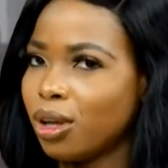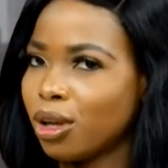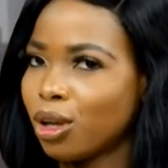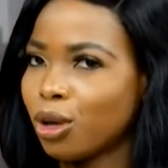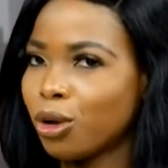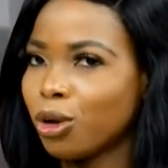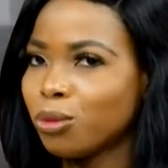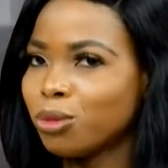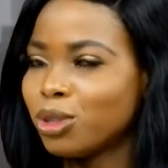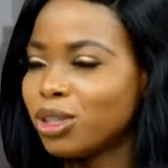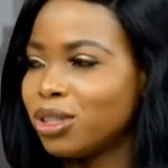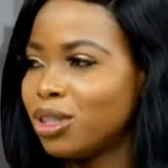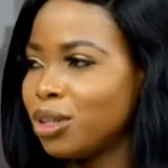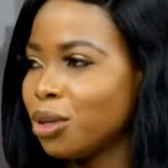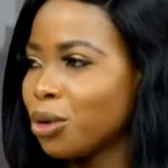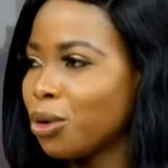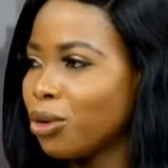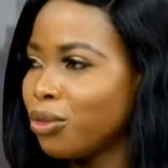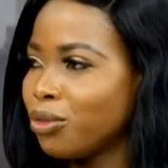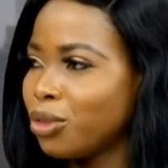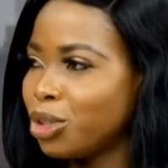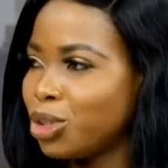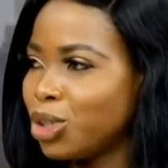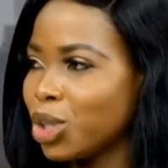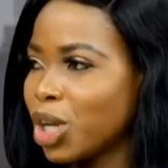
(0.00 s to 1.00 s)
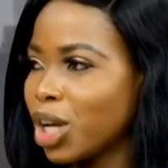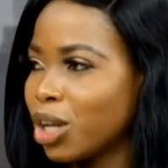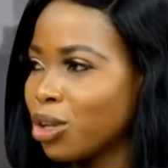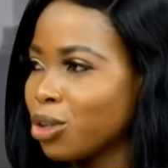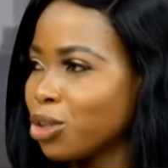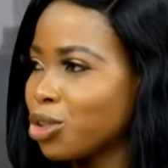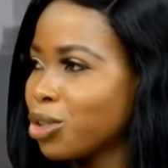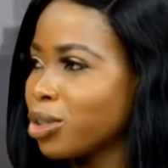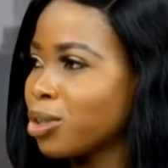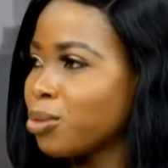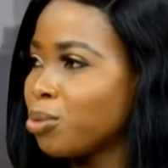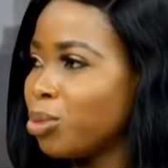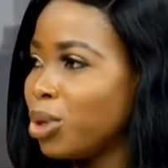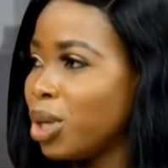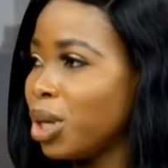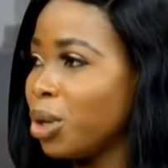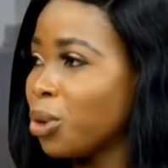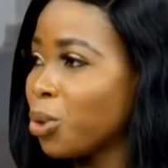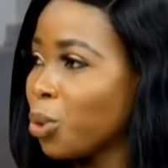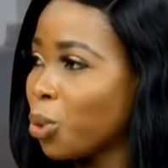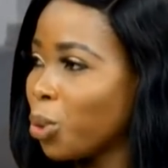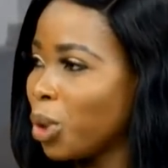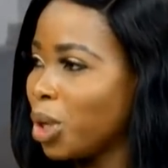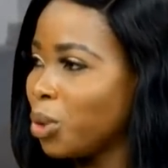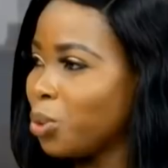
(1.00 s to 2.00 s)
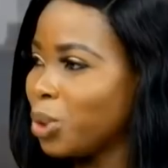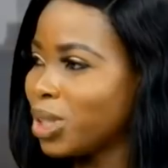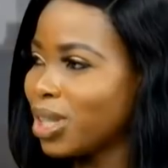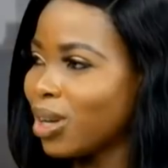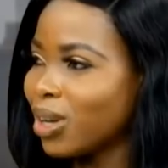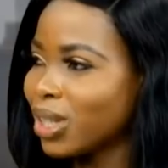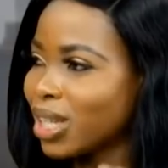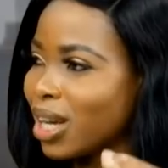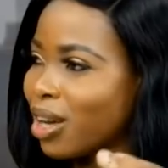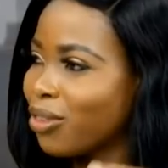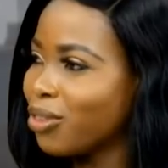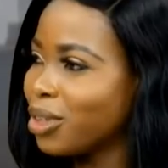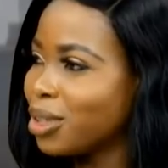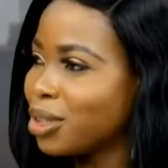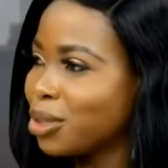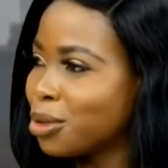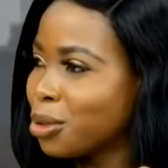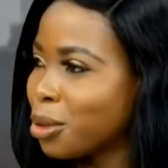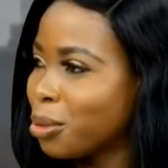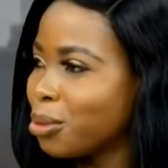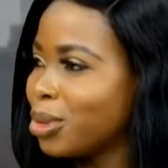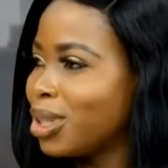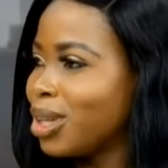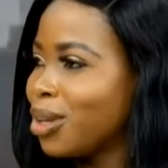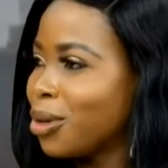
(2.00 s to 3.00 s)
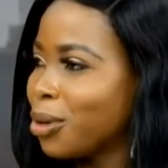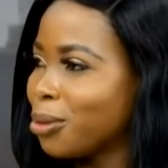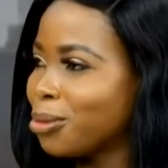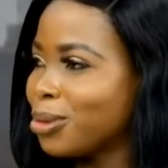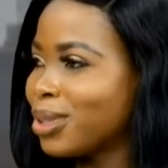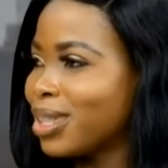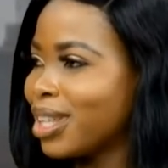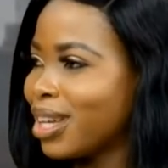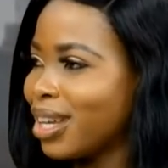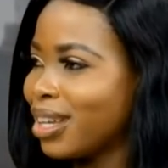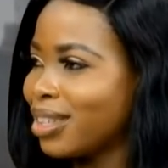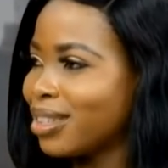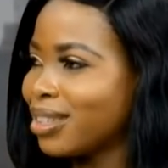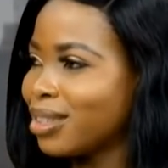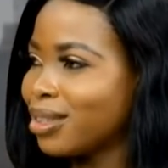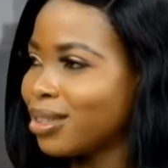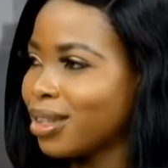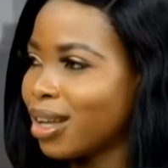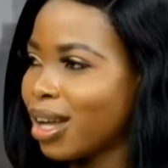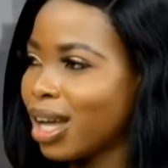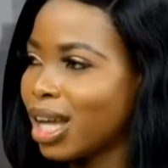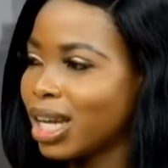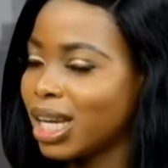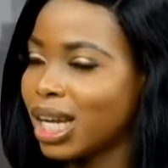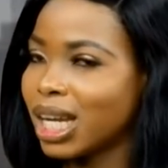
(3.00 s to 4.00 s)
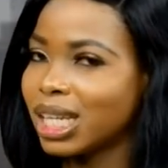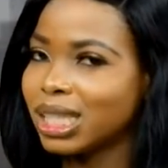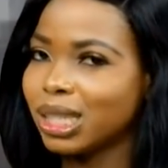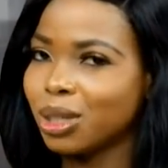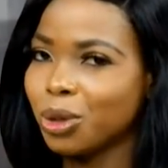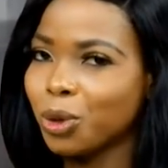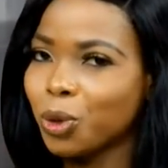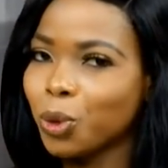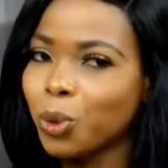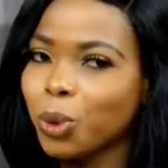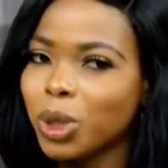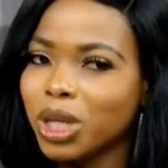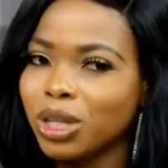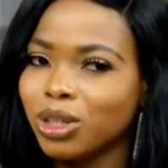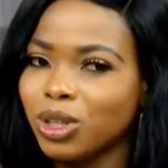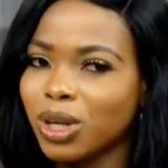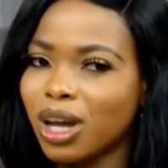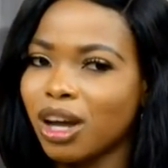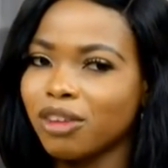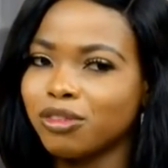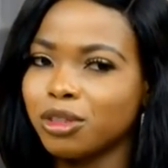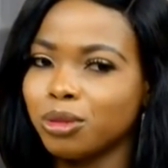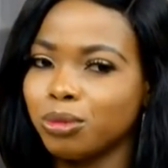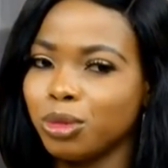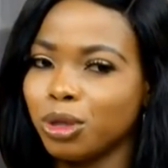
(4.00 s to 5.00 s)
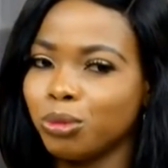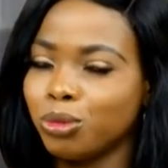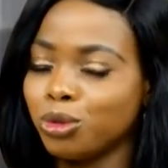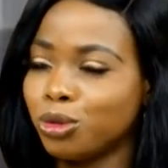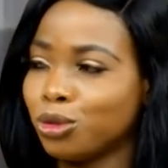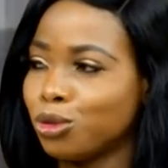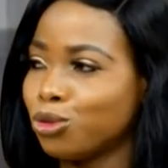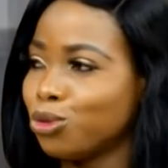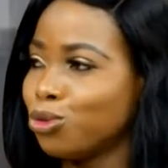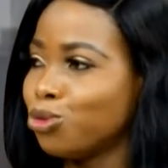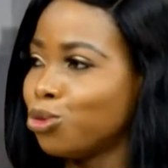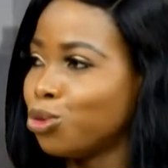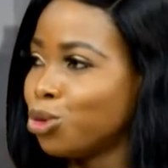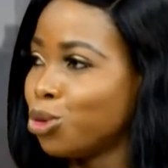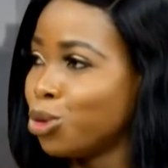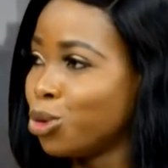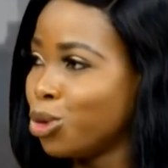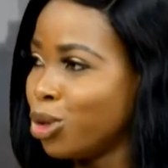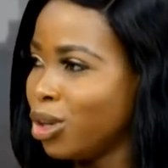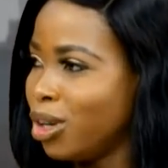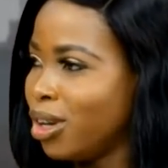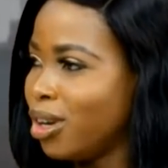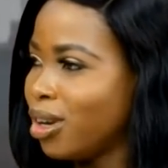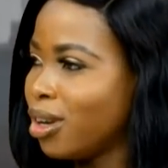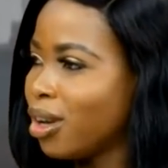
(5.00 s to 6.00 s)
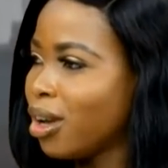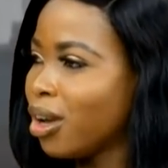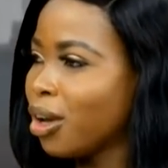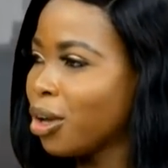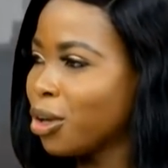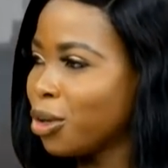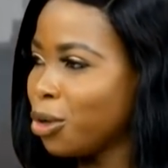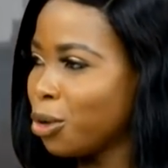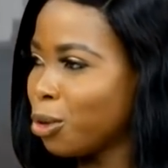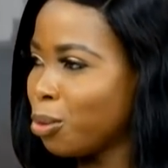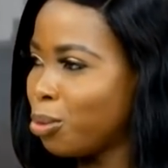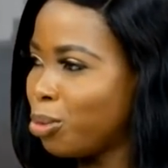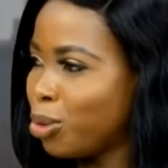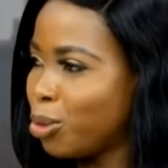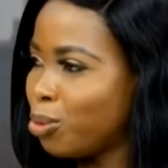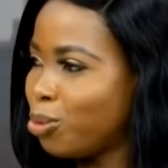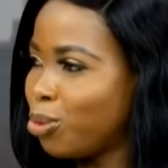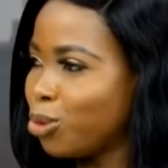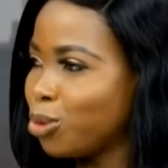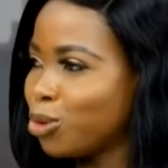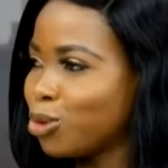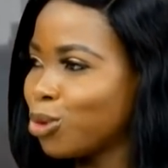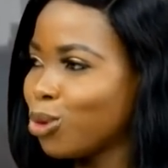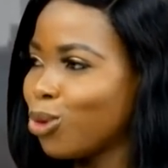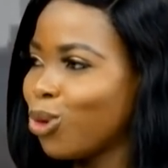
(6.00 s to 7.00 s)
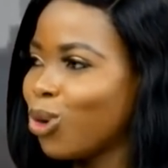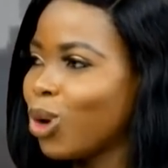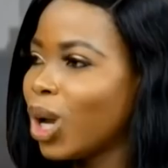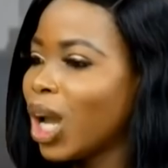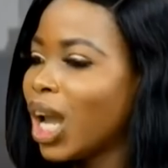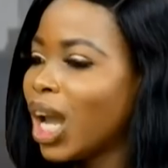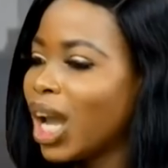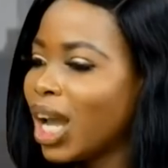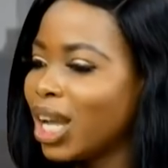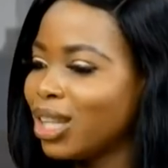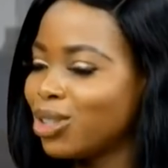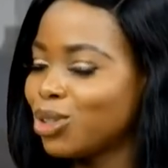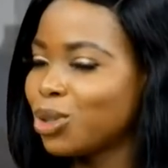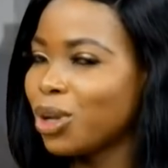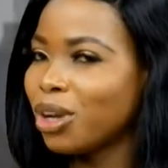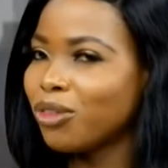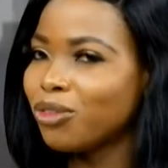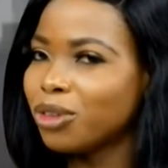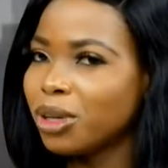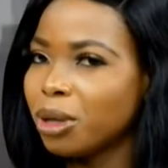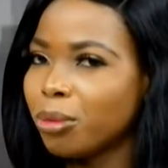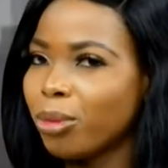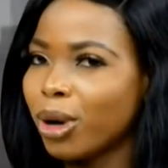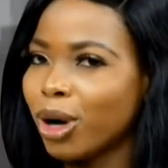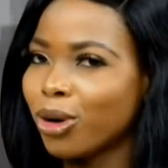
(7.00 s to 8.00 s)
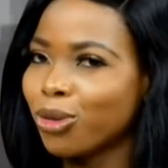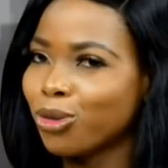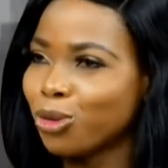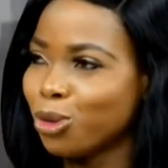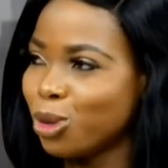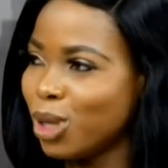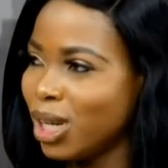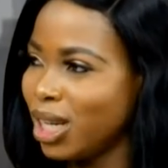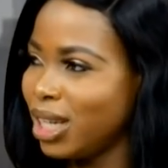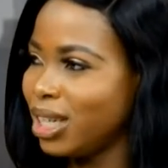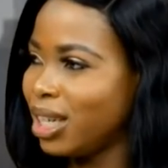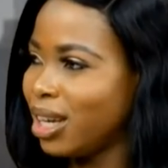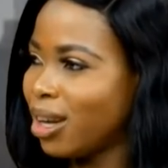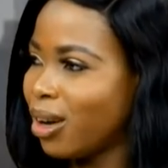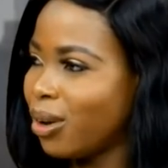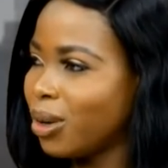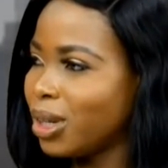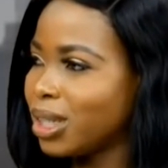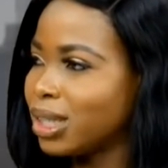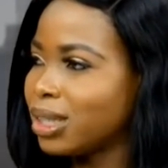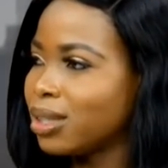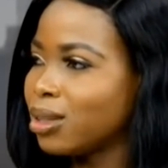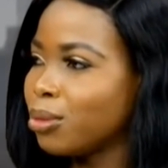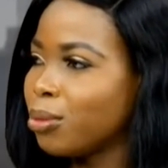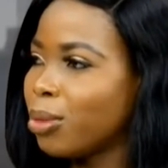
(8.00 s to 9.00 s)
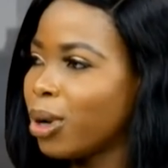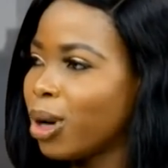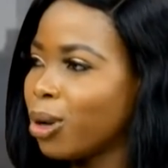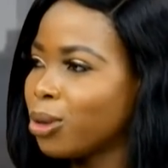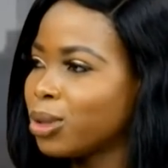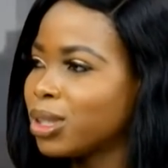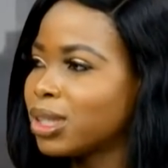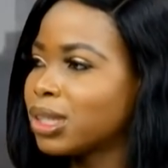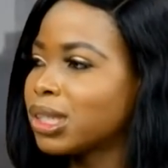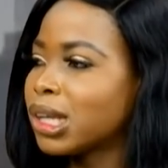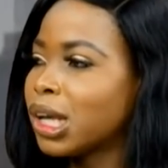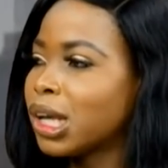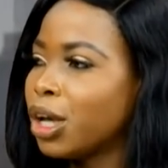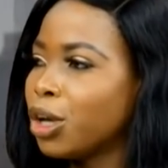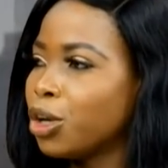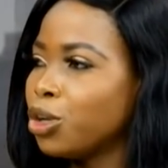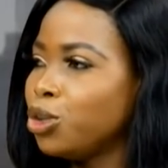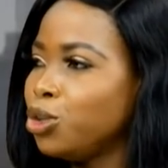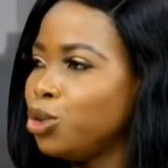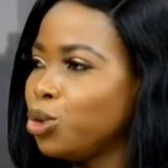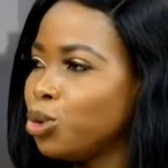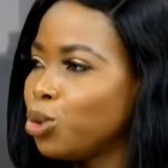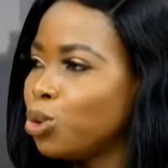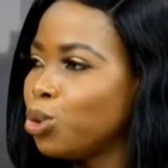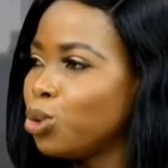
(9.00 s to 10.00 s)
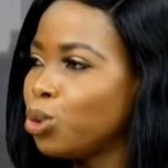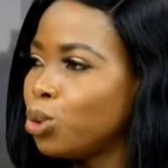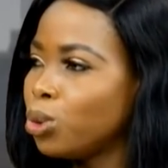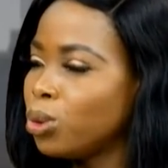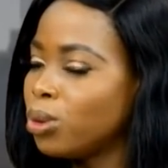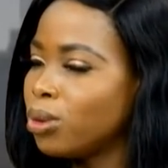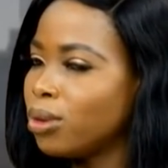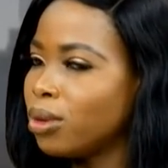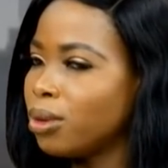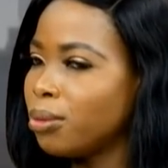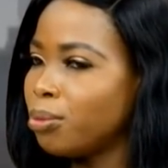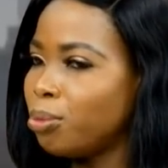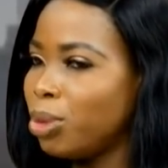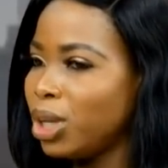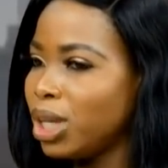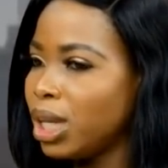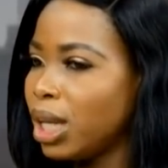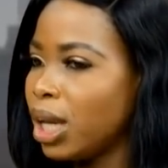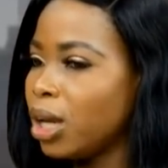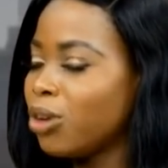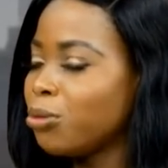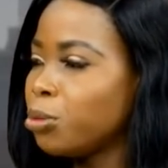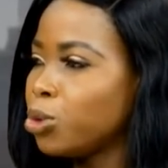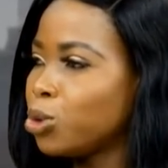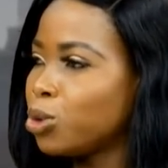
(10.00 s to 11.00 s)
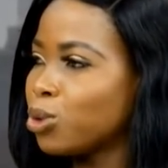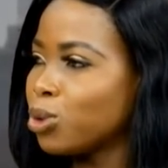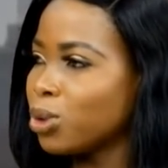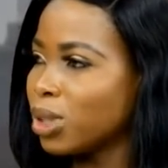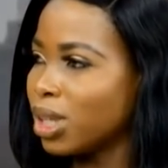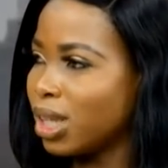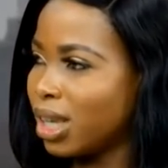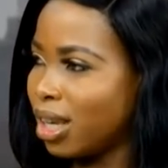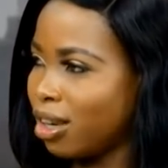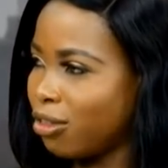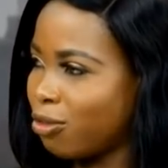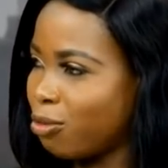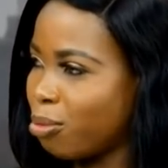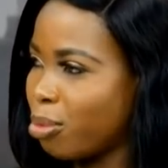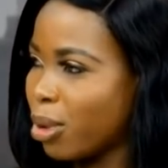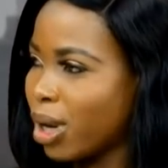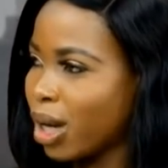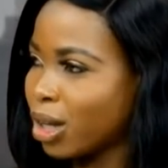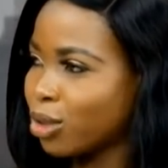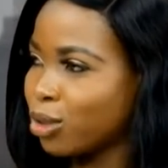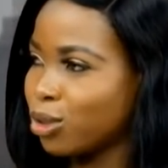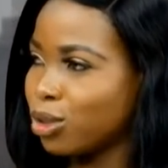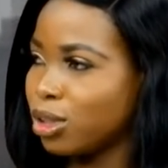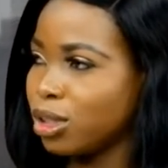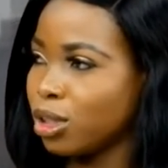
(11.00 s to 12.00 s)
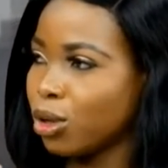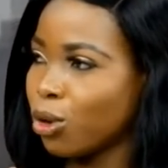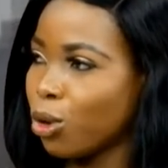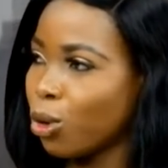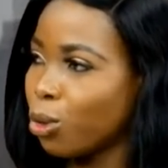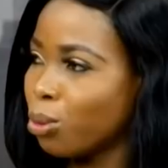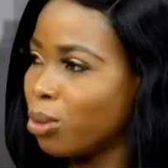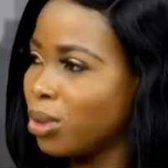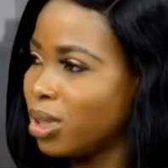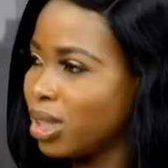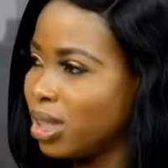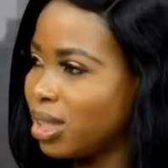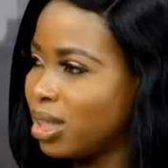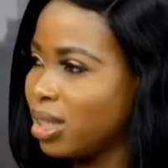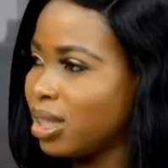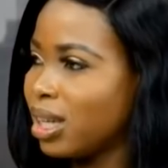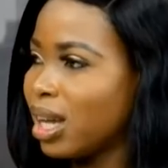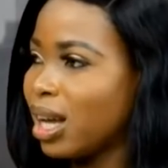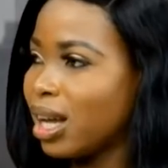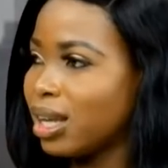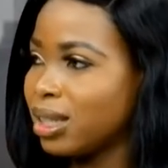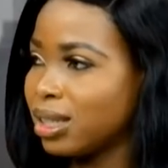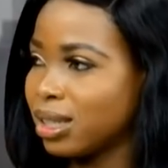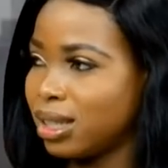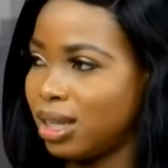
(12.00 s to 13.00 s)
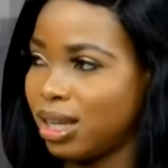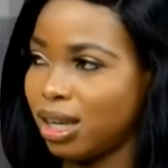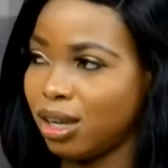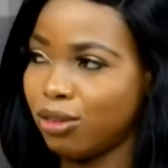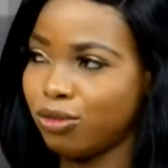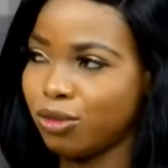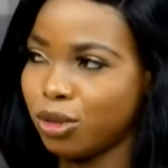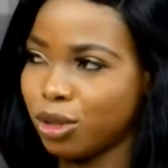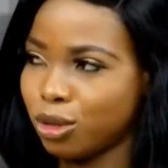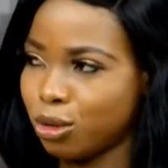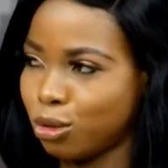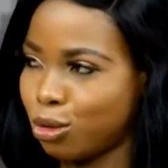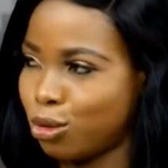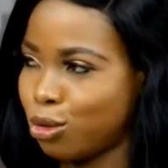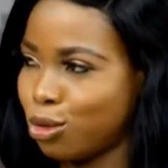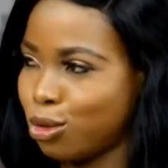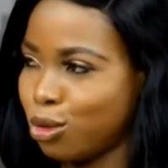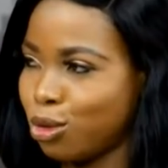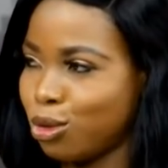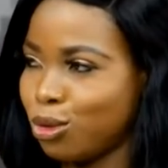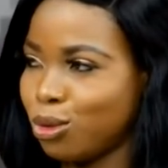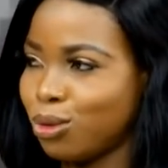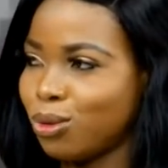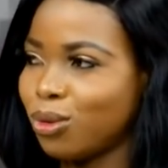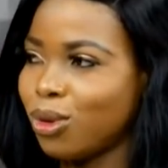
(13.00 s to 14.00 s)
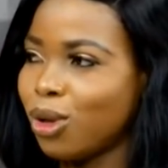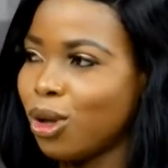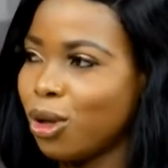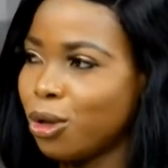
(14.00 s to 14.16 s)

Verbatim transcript: come to think of it, you cannot just be a queen without having something upstairs. Mm -hmm. And as a queen, you have to be able to rule your people. So it's not even about ruling now, it's about you being able to give back to the community that has given to you.